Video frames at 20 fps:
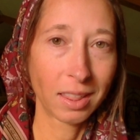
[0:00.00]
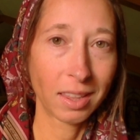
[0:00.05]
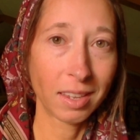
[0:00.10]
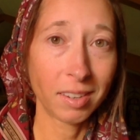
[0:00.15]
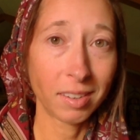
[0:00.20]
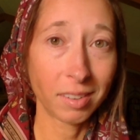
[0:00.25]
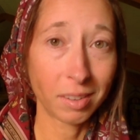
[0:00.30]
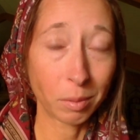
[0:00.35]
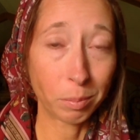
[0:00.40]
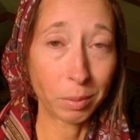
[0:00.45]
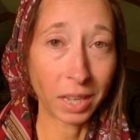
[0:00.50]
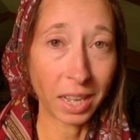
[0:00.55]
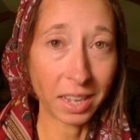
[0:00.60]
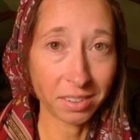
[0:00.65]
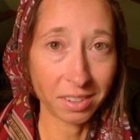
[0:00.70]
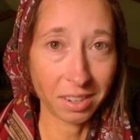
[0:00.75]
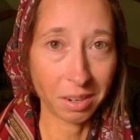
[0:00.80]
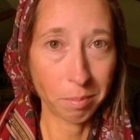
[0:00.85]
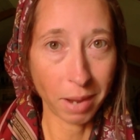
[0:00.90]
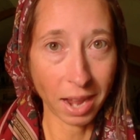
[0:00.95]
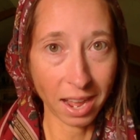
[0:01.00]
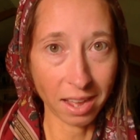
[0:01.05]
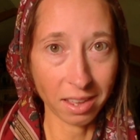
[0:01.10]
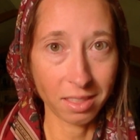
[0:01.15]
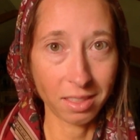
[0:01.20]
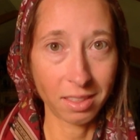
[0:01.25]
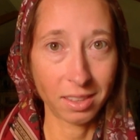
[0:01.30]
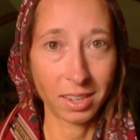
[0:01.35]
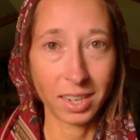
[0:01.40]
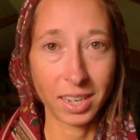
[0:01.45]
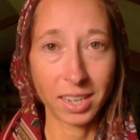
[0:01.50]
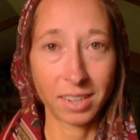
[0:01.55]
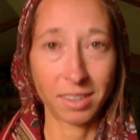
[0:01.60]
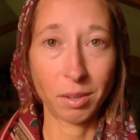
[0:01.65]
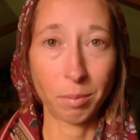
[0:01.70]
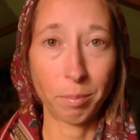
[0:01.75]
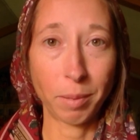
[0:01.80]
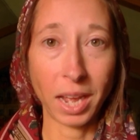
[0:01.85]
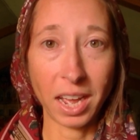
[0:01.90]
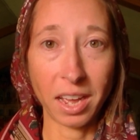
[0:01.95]
This is a blessed path. It's
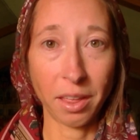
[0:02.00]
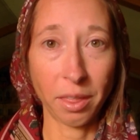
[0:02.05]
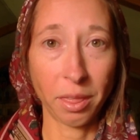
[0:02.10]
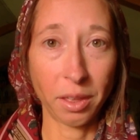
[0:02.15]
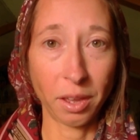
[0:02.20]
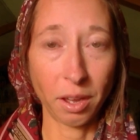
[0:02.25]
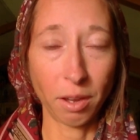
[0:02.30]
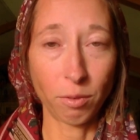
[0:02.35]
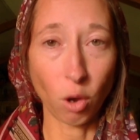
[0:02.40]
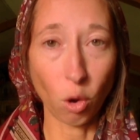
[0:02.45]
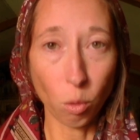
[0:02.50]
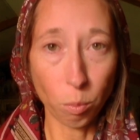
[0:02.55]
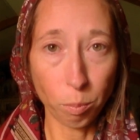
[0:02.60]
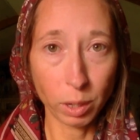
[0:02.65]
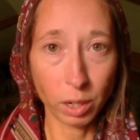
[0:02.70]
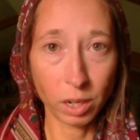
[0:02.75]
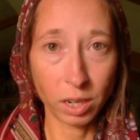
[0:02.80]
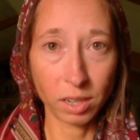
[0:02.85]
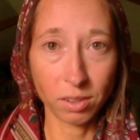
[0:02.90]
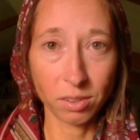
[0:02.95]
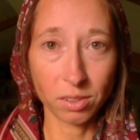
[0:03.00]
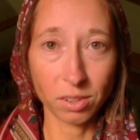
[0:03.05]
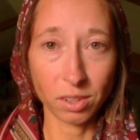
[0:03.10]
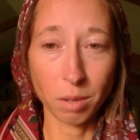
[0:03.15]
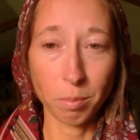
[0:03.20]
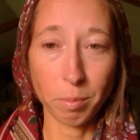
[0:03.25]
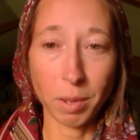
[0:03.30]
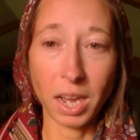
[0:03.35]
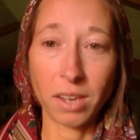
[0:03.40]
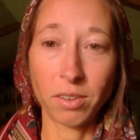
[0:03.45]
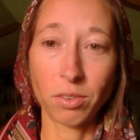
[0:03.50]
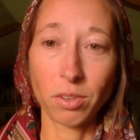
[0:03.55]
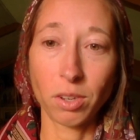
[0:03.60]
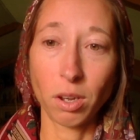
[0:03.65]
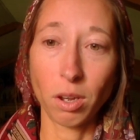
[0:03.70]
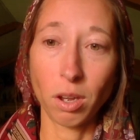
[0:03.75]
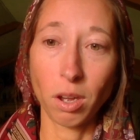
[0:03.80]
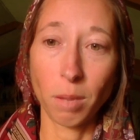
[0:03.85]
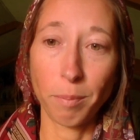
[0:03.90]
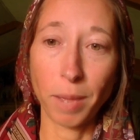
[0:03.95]
a path of openness, a path,
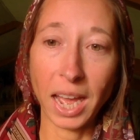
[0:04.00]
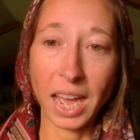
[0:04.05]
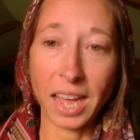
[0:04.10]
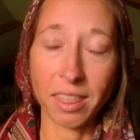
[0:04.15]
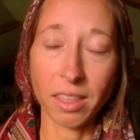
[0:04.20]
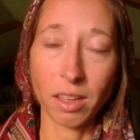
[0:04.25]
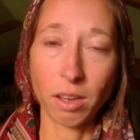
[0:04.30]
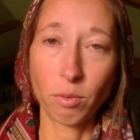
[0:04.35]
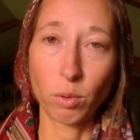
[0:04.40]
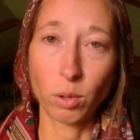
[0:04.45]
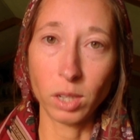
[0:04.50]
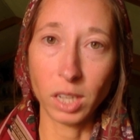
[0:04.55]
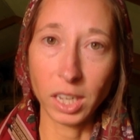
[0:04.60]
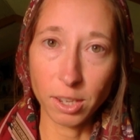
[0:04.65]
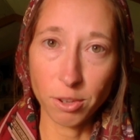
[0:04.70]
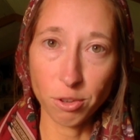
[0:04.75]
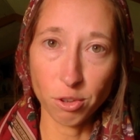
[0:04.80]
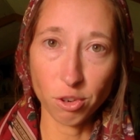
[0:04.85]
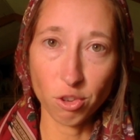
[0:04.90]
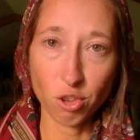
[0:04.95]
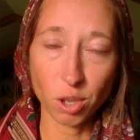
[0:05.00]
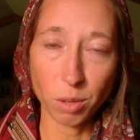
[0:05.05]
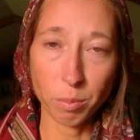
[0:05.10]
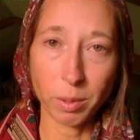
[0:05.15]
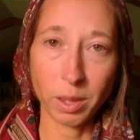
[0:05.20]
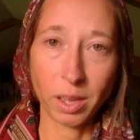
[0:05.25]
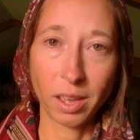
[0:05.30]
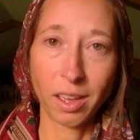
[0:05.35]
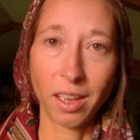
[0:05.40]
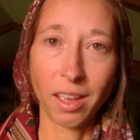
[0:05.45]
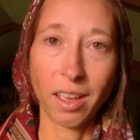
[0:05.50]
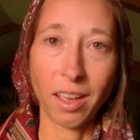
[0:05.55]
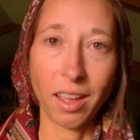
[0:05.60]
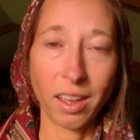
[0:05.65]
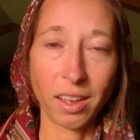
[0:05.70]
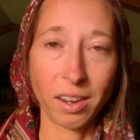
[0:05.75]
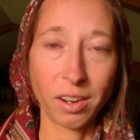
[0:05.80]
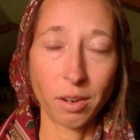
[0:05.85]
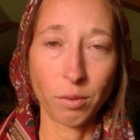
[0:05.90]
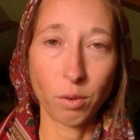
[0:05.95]
path of relationship,
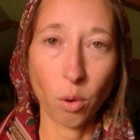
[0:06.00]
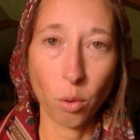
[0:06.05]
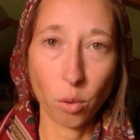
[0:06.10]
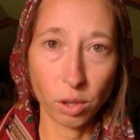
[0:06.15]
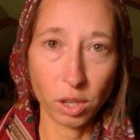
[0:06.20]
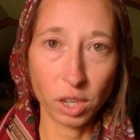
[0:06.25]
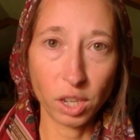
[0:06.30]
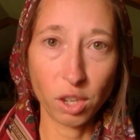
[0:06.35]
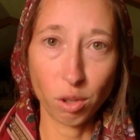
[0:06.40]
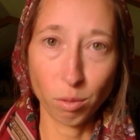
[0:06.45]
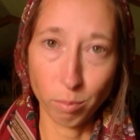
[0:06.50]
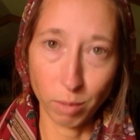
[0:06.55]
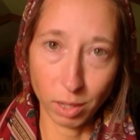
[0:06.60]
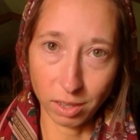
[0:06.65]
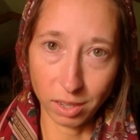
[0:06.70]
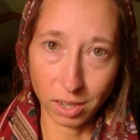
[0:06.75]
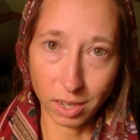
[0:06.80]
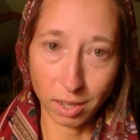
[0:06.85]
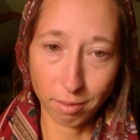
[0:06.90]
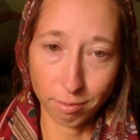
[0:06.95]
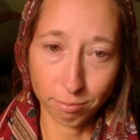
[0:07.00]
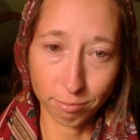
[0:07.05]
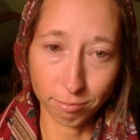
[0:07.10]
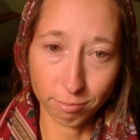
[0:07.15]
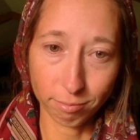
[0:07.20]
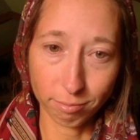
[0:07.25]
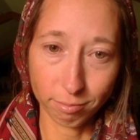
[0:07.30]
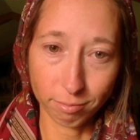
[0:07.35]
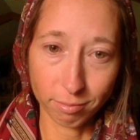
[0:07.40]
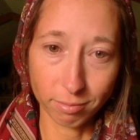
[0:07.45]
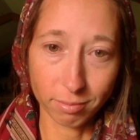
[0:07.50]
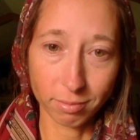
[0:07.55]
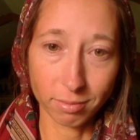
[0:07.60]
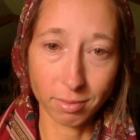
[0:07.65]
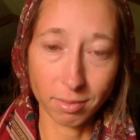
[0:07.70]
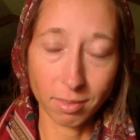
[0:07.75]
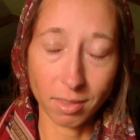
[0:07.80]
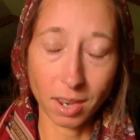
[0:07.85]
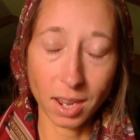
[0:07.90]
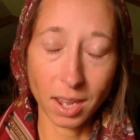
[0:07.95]
and of holy humility.
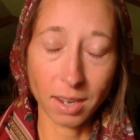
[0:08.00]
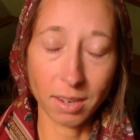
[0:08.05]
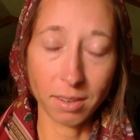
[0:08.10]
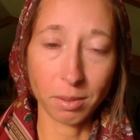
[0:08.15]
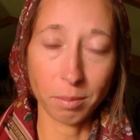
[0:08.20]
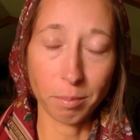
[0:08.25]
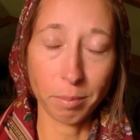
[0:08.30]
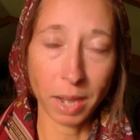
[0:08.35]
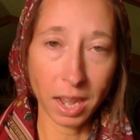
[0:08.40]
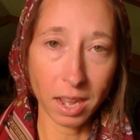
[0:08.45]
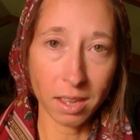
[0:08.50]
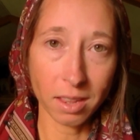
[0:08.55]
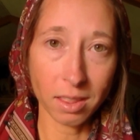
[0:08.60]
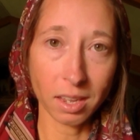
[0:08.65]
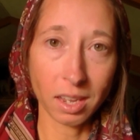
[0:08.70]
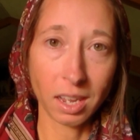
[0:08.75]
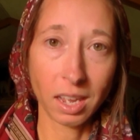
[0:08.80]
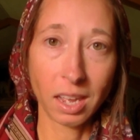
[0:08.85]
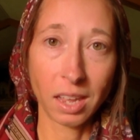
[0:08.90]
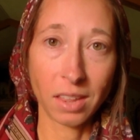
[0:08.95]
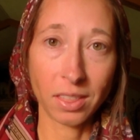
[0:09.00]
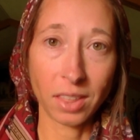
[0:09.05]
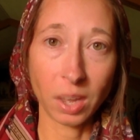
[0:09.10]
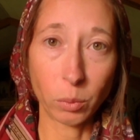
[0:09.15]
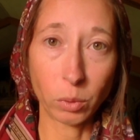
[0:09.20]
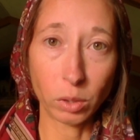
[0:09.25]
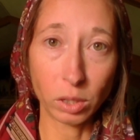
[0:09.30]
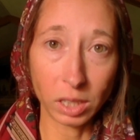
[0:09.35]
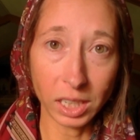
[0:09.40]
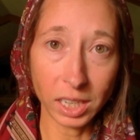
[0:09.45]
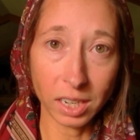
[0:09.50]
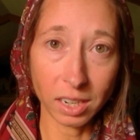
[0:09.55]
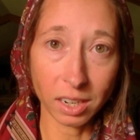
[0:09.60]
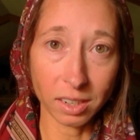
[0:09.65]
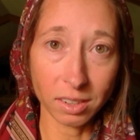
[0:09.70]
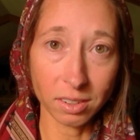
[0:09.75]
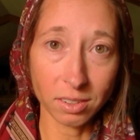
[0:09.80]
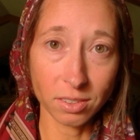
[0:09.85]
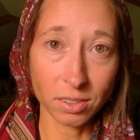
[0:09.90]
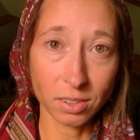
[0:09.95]
It is a path that will lead
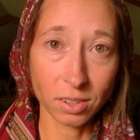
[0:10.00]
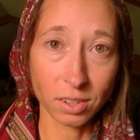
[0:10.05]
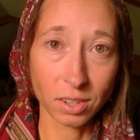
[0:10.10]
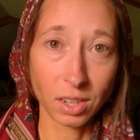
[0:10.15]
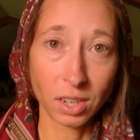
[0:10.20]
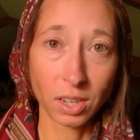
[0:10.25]
us